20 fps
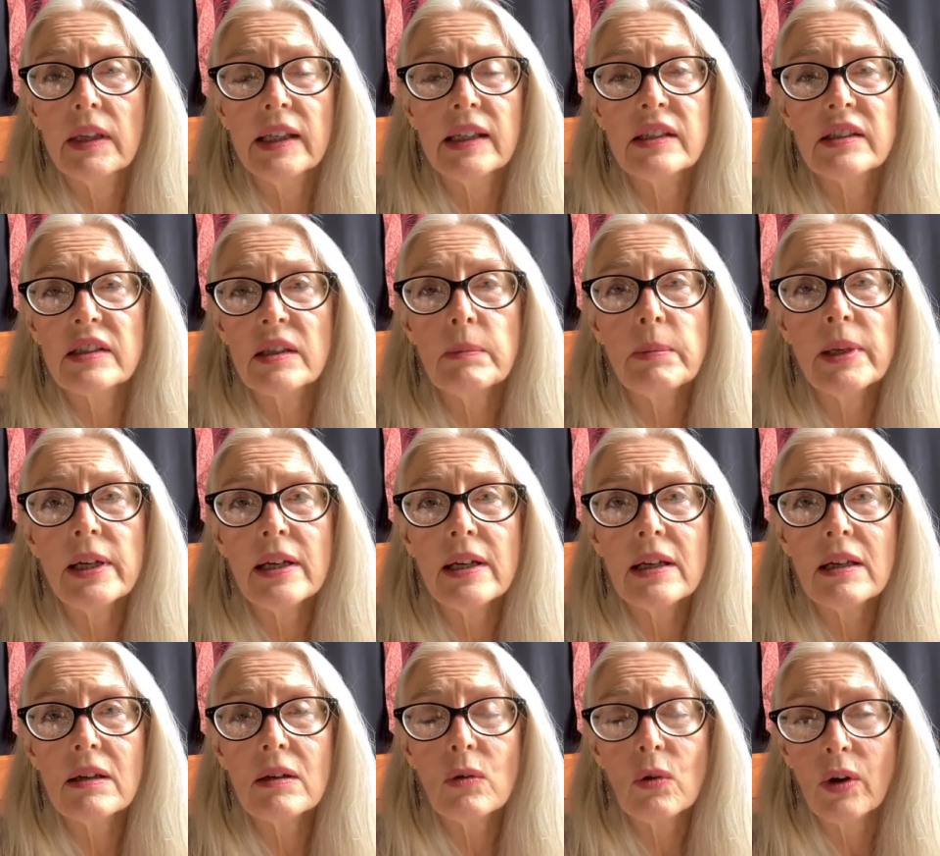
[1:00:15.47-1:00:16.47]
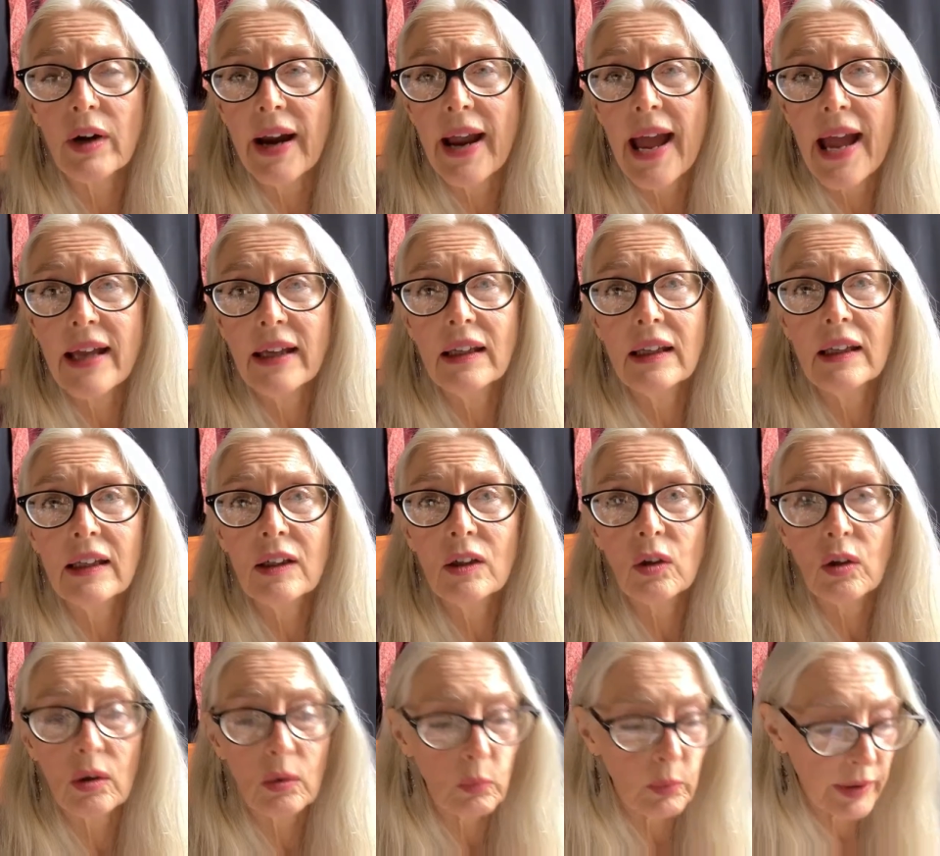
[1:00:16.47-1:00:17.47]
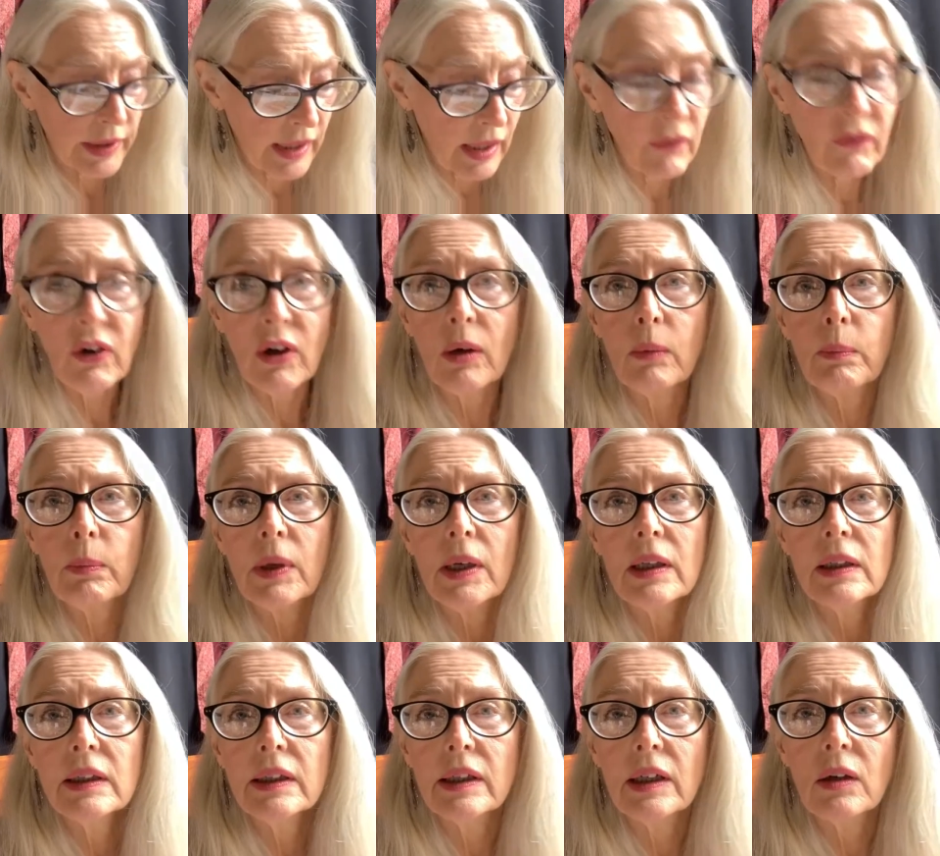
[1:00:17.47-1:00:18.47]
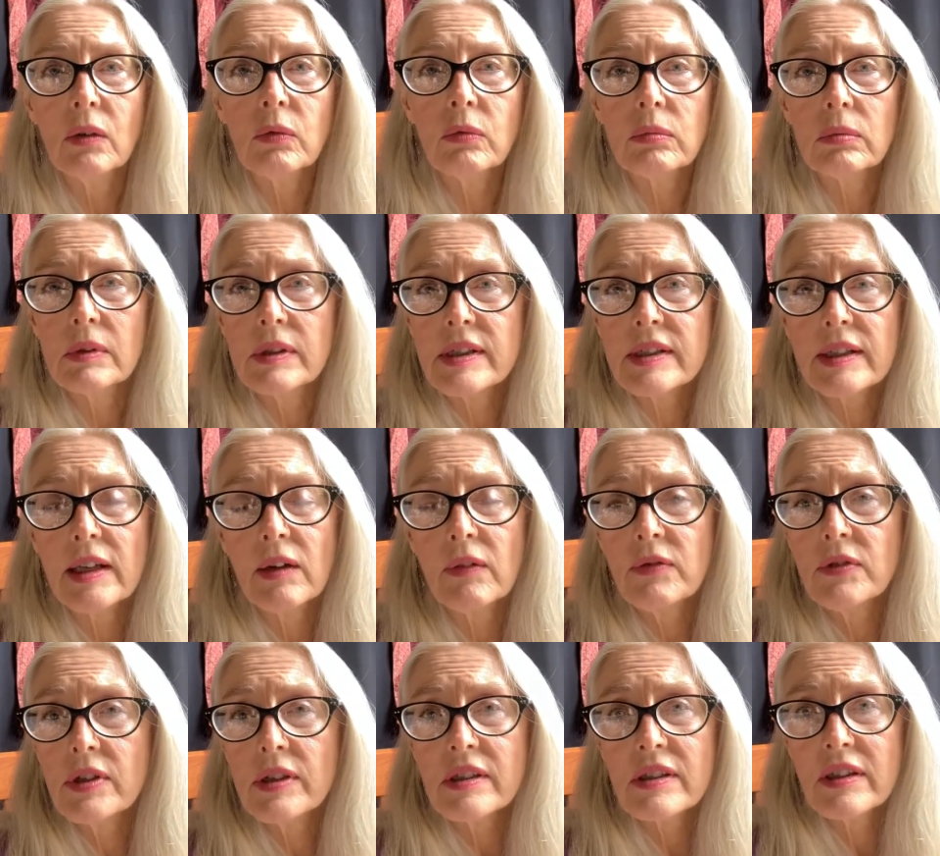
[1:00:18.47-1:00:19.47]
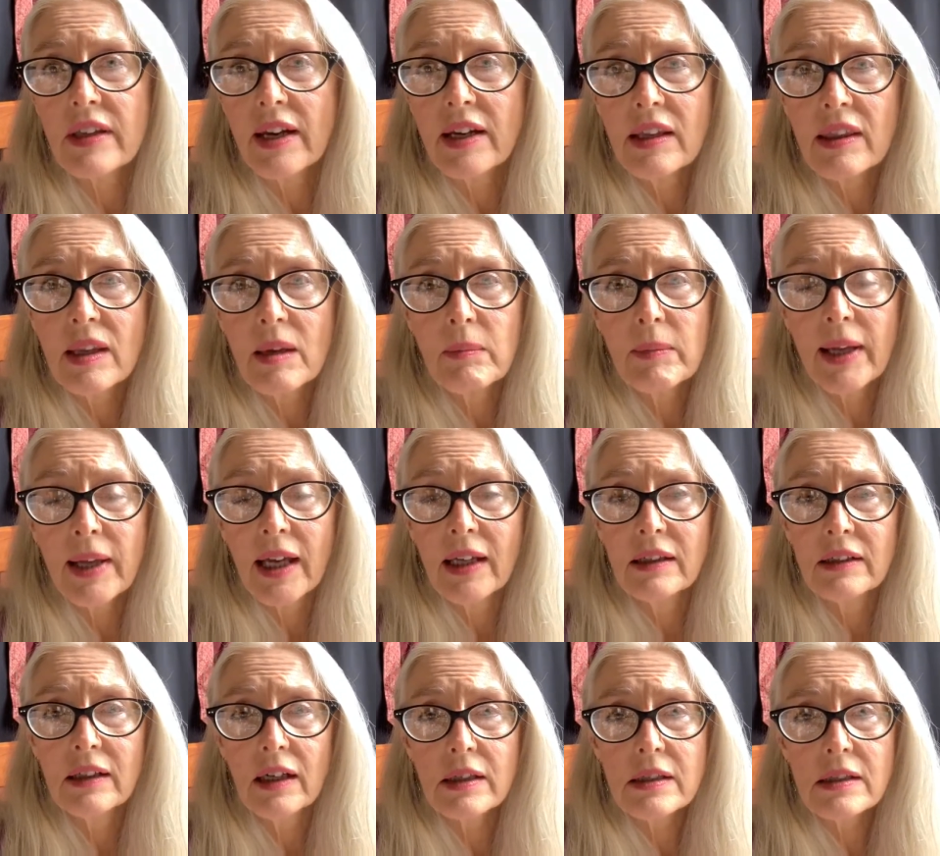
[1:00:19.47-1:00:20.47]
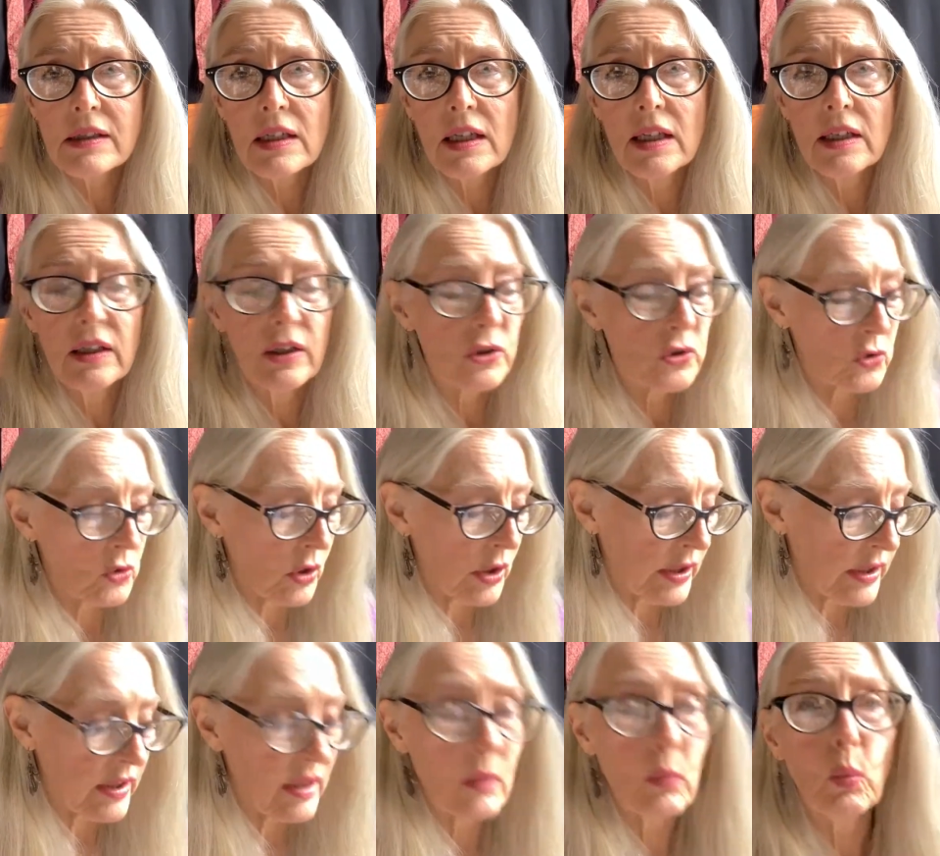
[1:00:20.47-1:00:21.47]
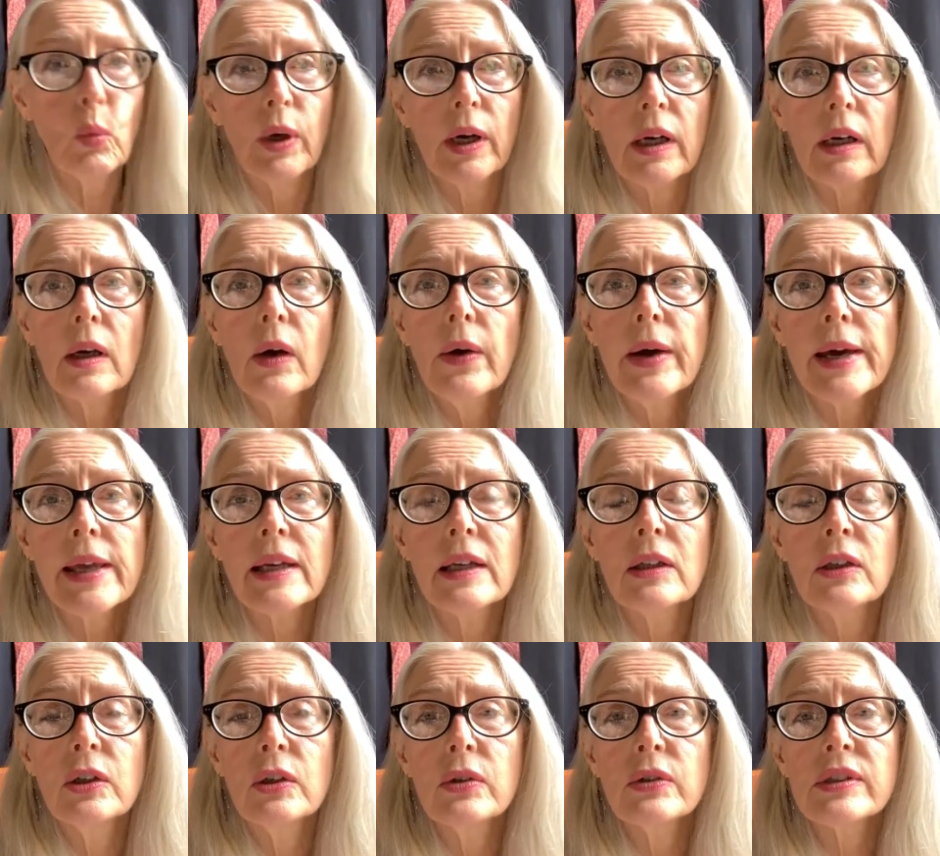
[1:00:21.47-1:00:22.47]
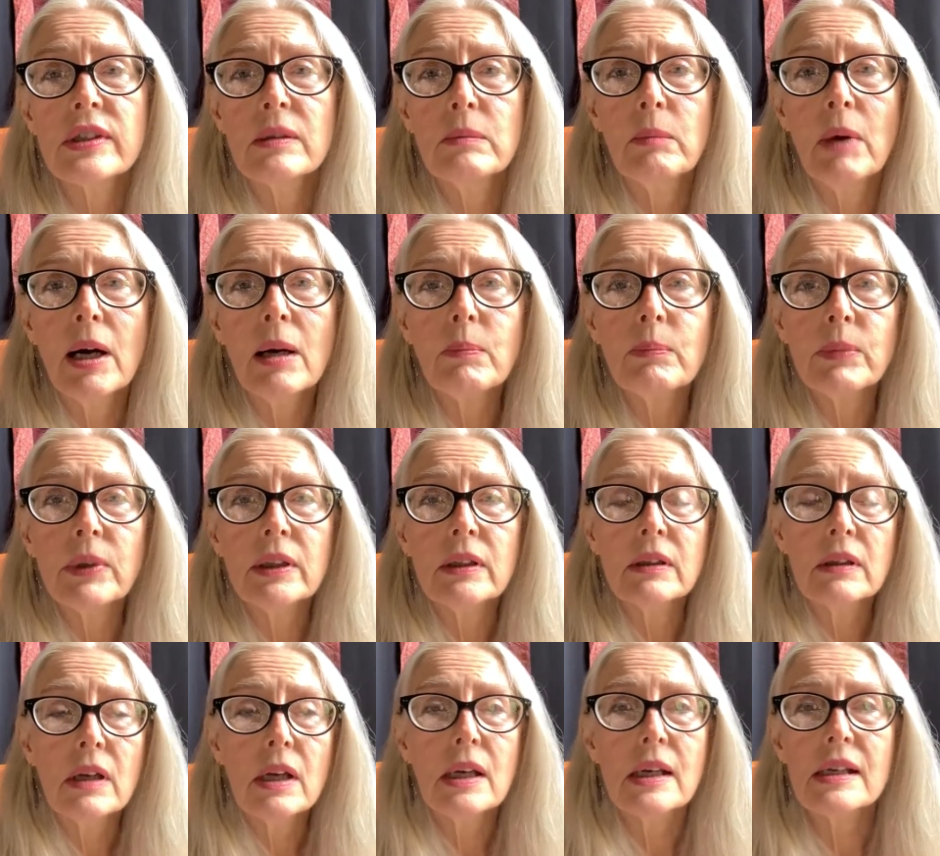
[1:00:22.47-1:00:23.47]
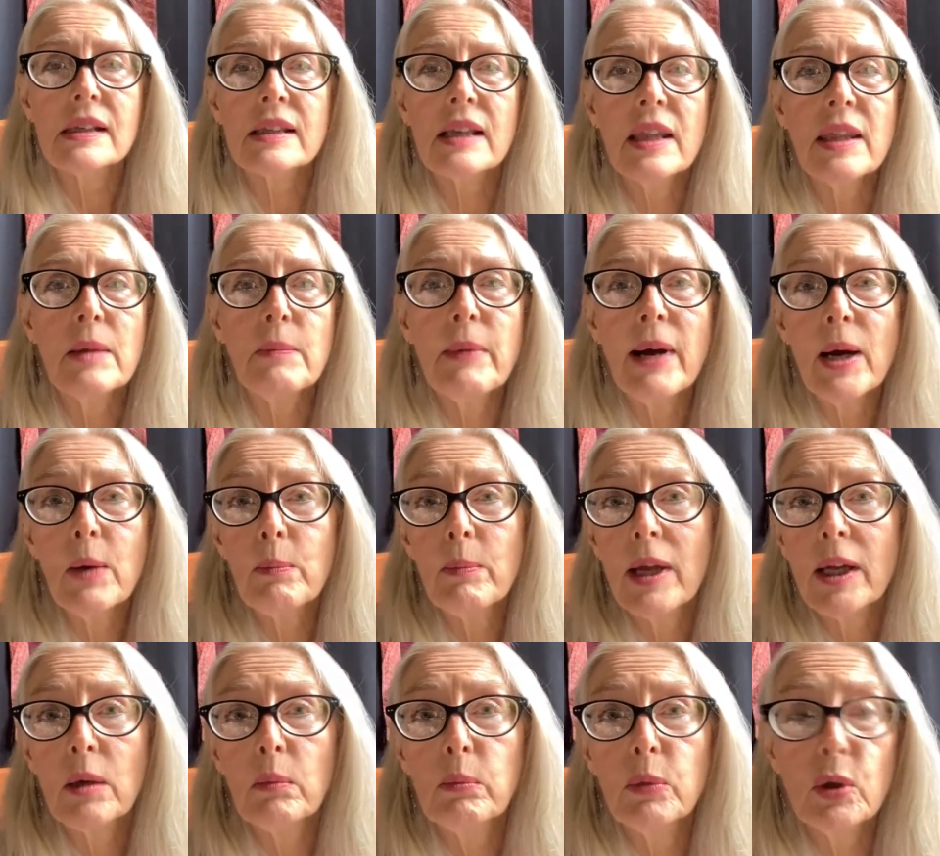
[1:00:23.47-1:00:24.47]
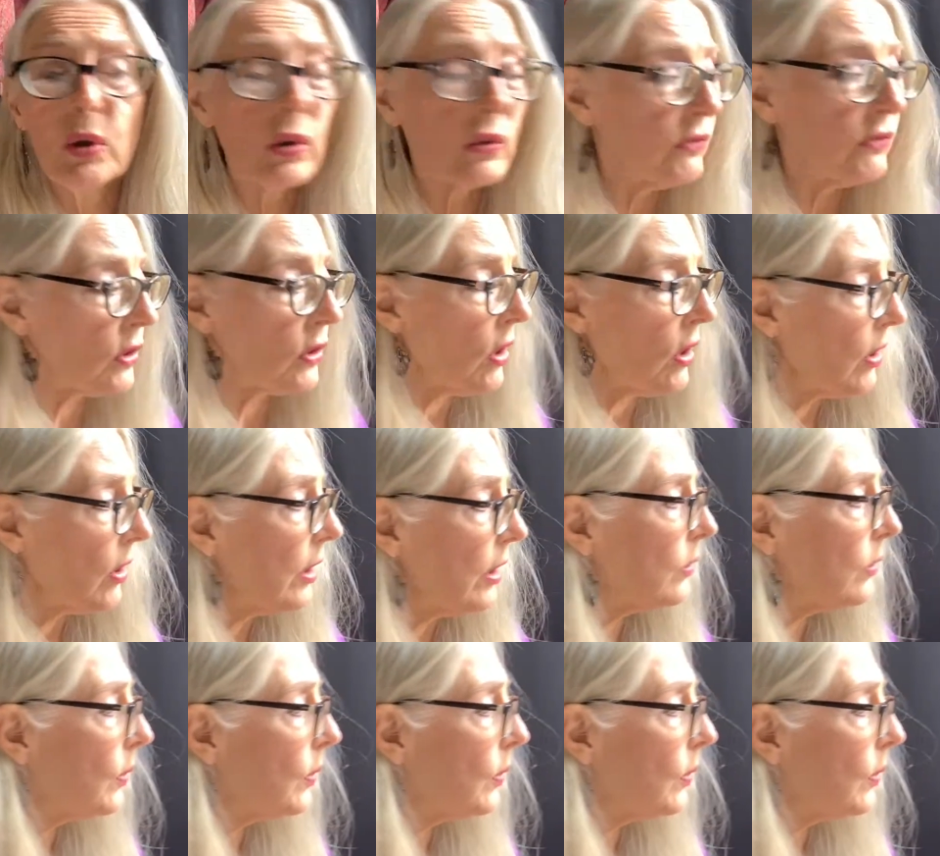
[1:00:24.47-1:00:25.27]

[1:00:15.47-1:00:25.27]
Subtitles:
exhibiting or hanging or whatever, but you know, instead of just letting them get dusty in a drawer somewhere, go ahead and use them up and send them out, make a beautiful card